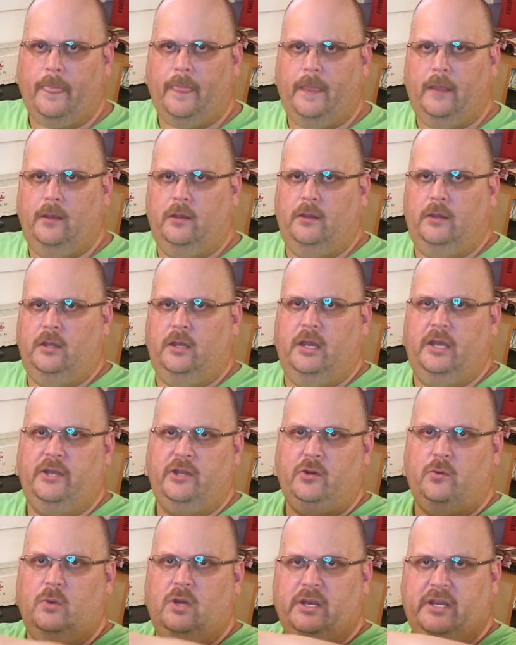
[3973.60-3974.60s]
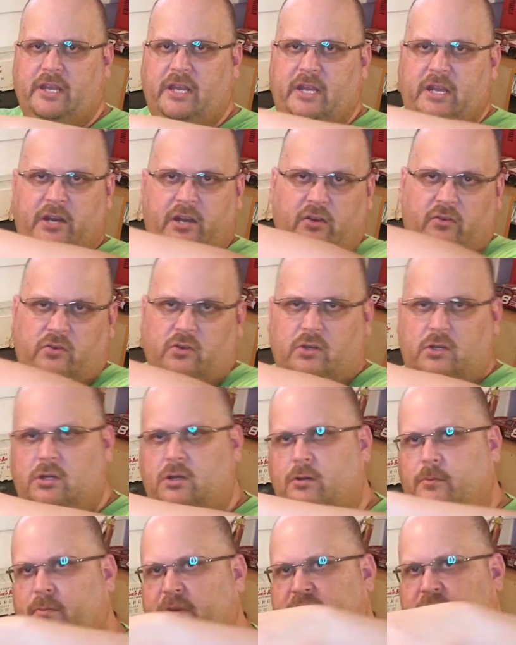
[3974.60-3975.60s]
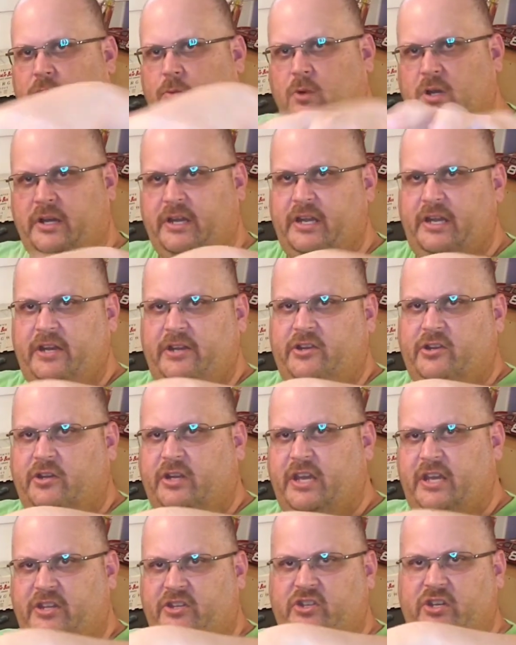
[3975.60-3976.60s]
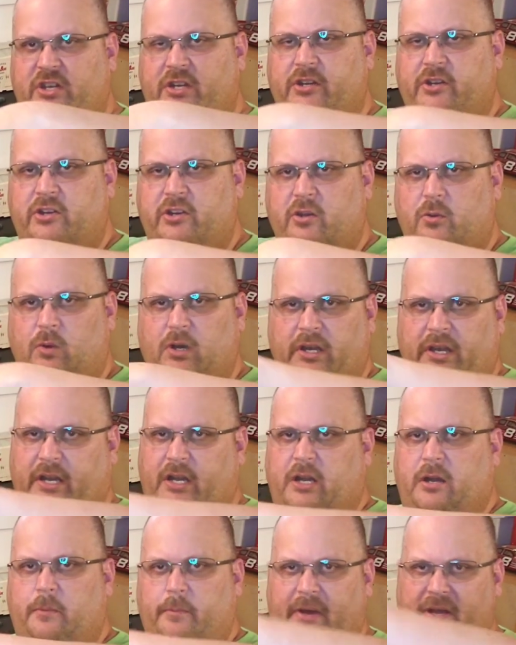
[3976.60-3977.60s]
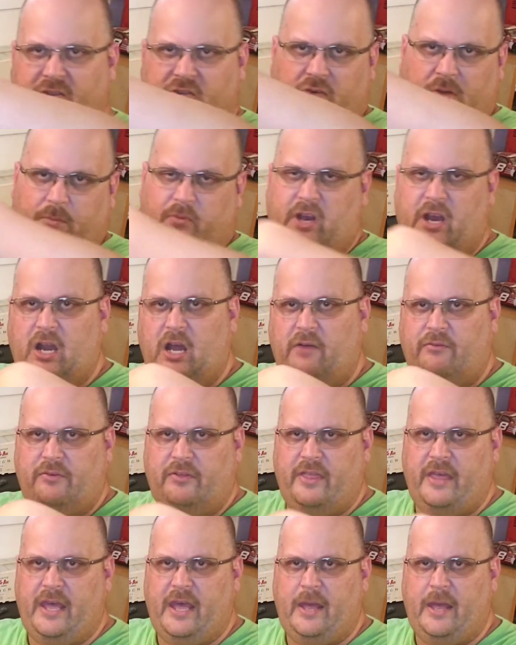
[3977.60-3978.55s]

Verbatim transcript: and you're working in a room and you're working in your kitchen or you're working in a bedroom right off of that,